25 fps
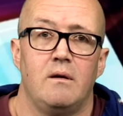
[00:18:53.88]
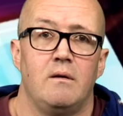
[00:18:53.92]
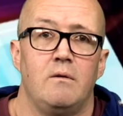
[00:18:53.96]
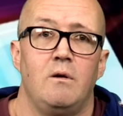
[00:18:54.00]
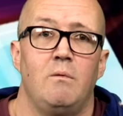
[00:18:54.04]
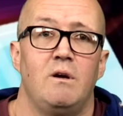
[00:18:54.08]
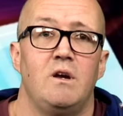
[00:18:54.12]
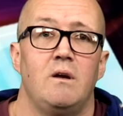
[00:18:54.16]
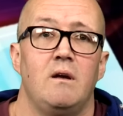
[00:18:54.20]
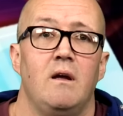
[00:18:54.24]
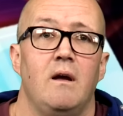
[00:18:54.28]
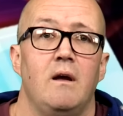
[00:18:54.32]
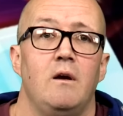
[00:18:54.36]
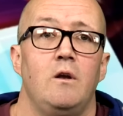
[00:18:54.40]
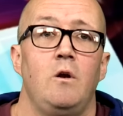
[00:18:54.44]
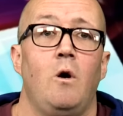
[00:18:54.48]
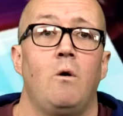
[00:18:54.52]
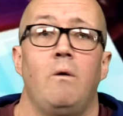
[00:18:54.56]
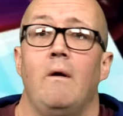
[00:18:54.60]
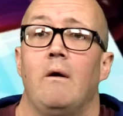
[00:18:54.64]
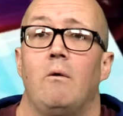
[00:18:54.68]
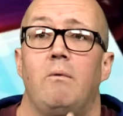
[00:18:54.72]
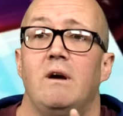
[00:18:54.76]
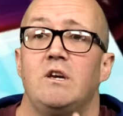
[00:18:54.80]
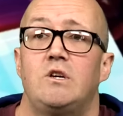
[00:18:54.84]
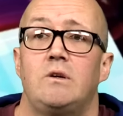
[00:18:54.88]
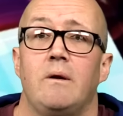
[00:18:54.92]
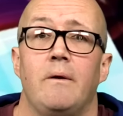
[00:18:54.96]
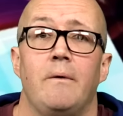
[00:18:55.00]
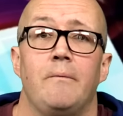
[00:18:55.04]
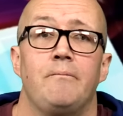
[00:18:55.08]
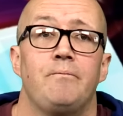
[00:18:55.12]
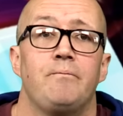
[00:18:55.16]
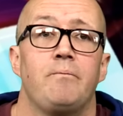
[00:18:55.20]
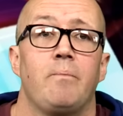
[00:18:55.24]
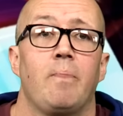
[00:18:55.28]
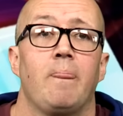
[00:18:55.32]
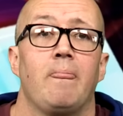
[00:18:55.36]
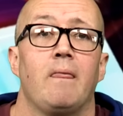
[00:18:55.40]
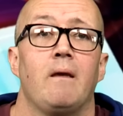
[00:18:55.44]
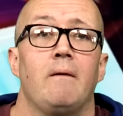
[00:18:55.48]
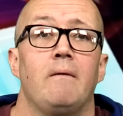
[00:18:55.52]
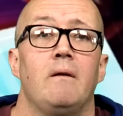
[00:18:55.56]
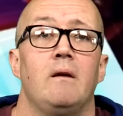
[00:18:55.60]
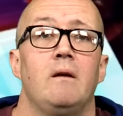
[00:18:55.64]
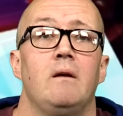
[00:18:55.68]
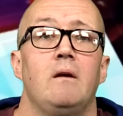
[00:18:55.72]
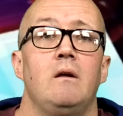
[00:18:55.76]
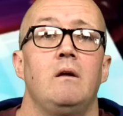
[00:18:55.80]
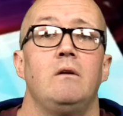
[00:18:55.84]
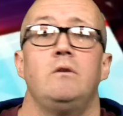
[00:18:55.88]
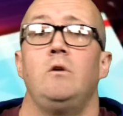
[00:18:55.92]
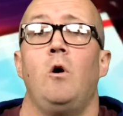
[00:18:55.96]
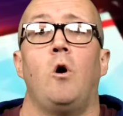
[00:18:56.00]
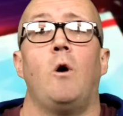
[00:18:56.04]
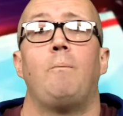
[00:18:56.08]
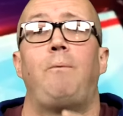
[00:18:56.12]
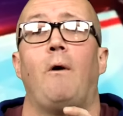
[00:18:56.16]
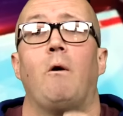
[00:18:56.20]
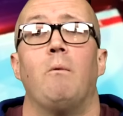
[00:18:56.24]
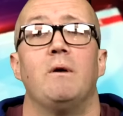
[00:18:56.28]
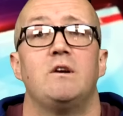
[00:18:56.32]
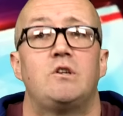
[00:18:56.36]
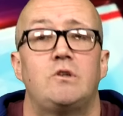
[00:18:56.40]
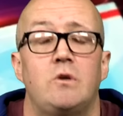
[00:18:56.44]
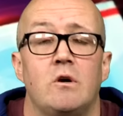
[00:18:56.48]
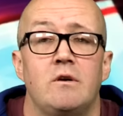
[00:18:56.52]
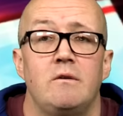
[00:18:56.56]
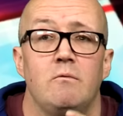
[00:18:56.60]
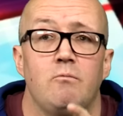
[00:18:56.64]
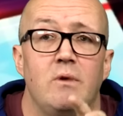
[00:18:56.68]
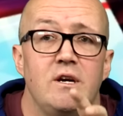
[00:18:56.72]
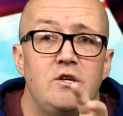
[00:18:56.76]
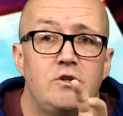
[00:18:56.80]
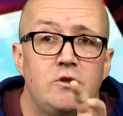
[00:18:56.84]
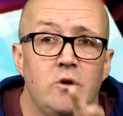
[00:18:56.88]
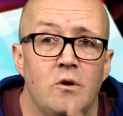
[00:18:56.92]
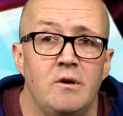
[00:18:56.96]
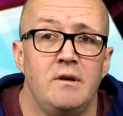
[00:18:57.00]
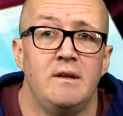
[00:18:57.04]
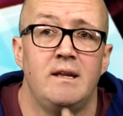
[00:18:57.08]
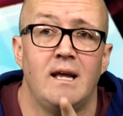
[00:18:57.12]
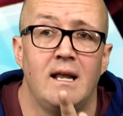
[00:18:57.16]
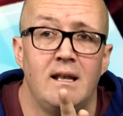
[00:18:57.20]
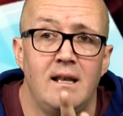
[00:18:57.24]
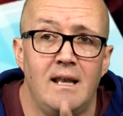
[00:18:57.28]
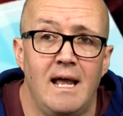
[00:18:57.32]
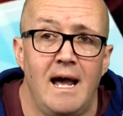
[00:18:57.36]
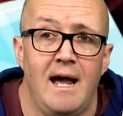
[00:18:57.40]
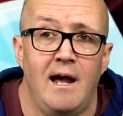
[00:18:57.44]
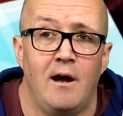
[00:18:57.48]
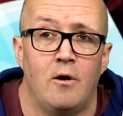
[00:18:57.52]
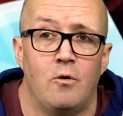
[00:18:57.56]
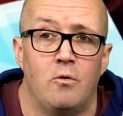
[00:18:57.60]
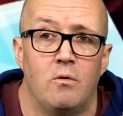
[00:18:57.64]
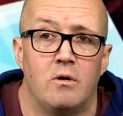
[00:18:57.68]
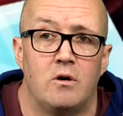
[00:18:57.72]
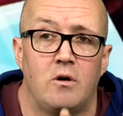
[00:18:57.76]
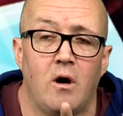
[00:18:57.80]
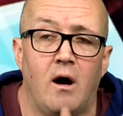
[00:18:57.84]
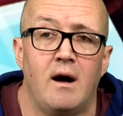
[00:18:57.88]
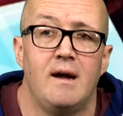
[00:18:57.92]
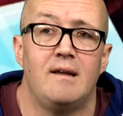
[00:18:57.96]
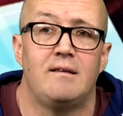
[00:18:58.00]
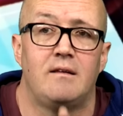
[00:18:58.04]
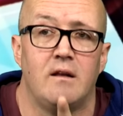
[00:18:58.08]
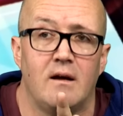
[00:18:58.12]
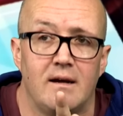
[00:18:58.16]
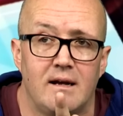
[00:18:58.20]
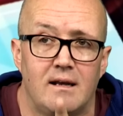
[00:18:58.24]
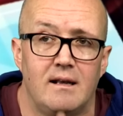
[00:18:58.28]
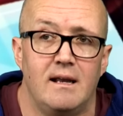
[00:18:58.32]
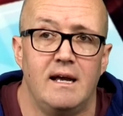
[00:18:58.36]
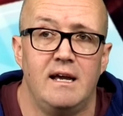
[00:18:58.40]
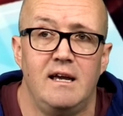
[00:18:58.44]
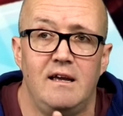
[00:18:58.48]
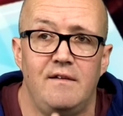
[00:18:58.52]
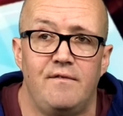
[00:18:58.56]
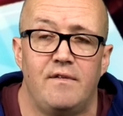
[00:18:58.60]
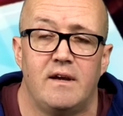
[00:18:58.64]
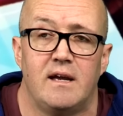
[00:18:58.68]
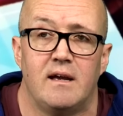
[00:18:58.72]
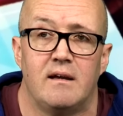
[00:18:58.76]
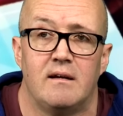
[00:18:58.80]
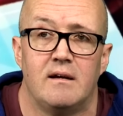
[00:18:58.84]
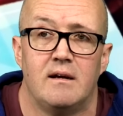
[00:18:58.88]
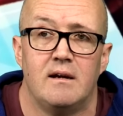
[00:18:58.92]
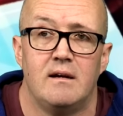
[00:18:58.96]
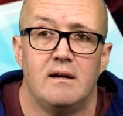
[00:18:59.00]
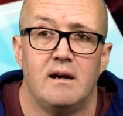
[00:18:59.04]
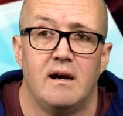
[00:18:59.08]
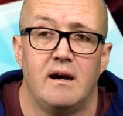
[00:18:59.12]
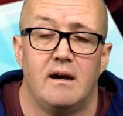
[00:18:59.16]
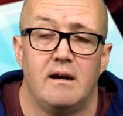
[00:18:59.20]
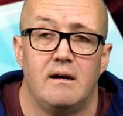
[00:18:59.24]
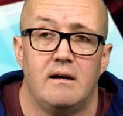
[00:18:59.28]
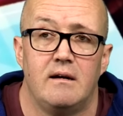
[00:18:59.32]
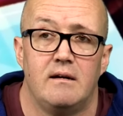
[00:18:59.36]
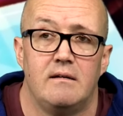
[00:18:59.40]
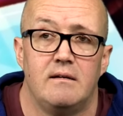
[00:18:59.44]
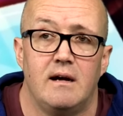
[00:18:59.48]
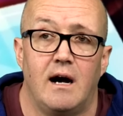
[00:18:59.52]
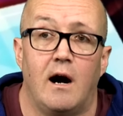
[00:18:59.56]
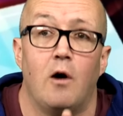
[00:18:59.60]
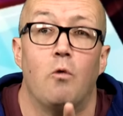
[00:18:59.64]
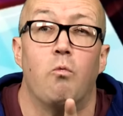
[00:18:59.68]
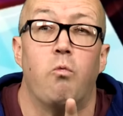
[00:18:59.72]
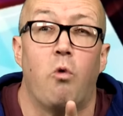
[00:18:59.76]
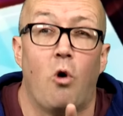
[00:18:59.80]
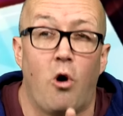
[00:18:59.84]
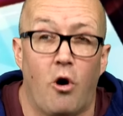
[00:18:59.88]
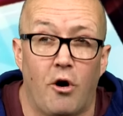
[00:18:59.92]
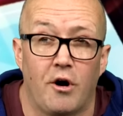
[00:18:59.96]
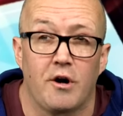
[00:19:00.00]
we, no, Sorry, we, we shouldn't have to do a lot. No, but we should. We shouldn't allow guys like Levy, a war